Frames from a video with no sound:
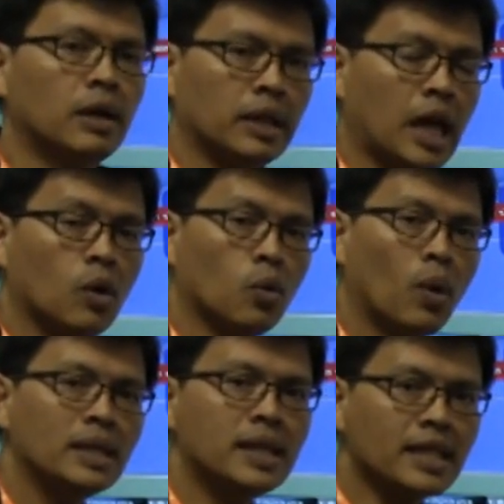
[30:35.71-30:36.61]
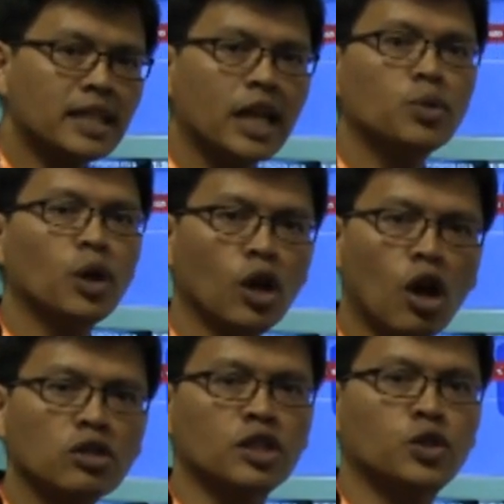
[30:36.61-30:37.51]
Now, once iscan duo
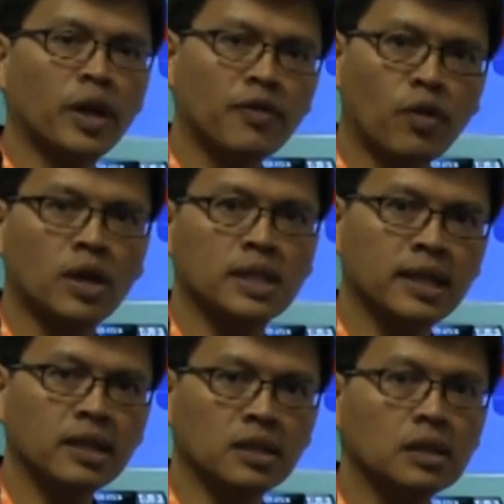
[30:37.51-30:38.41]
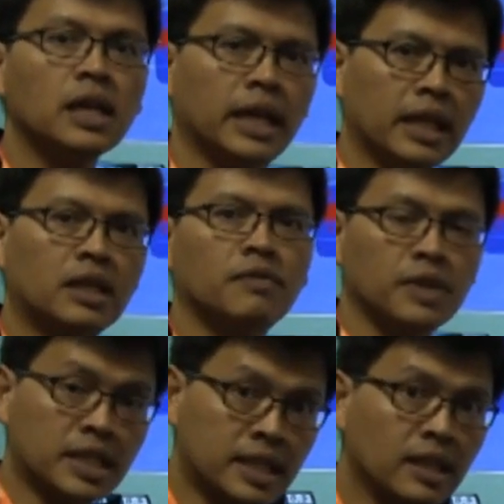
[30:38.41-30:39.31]
locks to 24 Hertz signal,
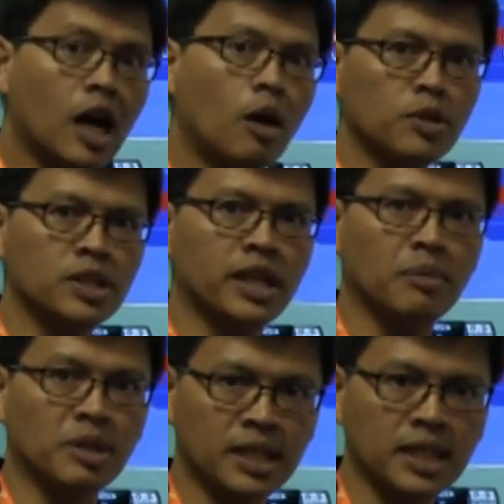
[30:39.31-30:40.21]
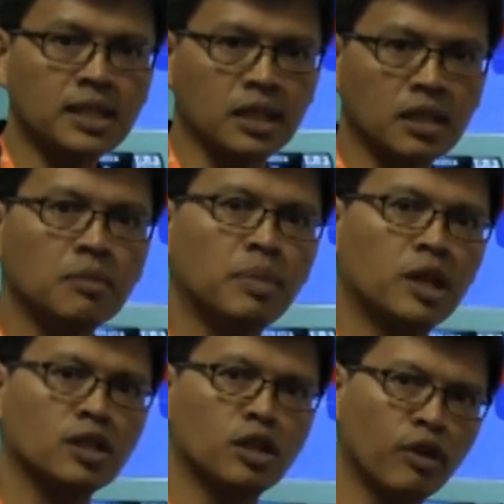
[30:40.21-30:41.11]
it still outputs 1080p 60
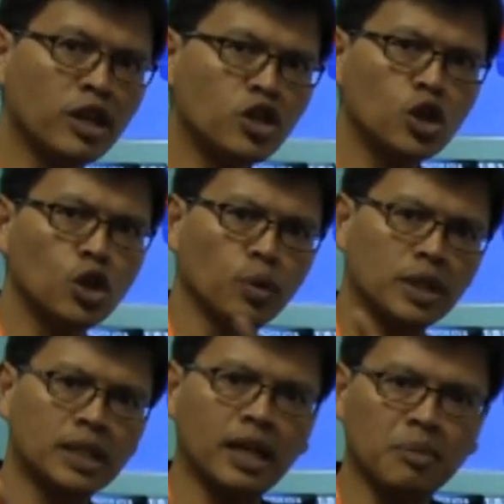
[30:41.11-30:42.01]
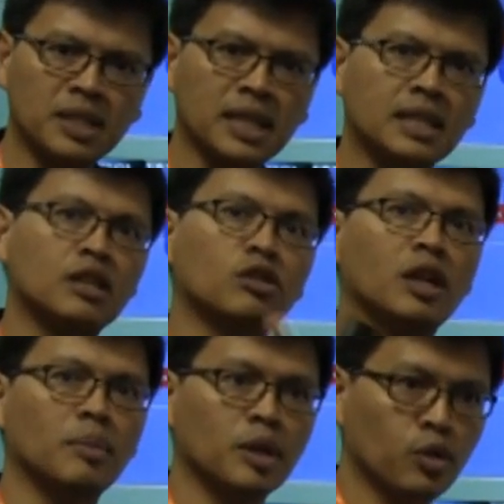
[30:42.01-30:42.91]
because the ratio with 1080p 60 to
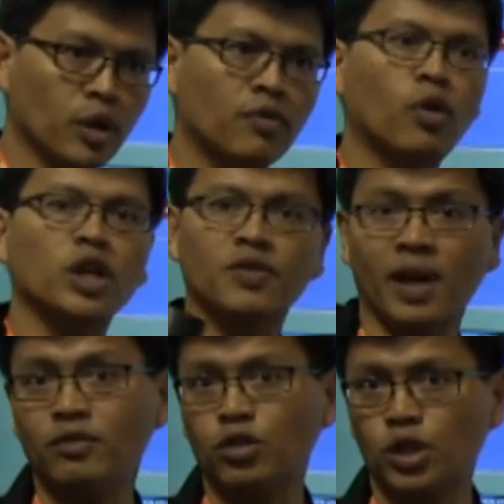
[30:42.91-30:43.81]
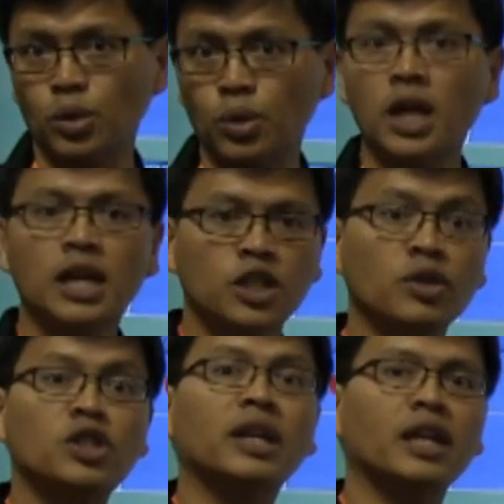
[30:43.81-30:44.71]
1080p 24 is 5 to 2. So
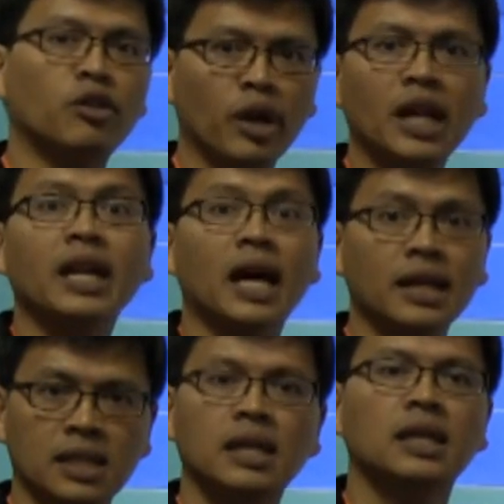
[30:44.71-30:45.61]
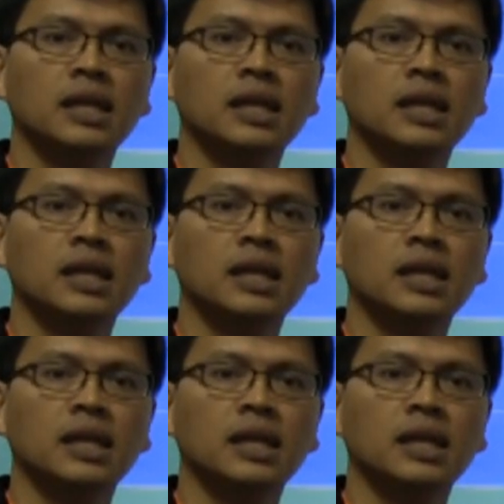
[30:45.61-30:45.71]
you still get a really nice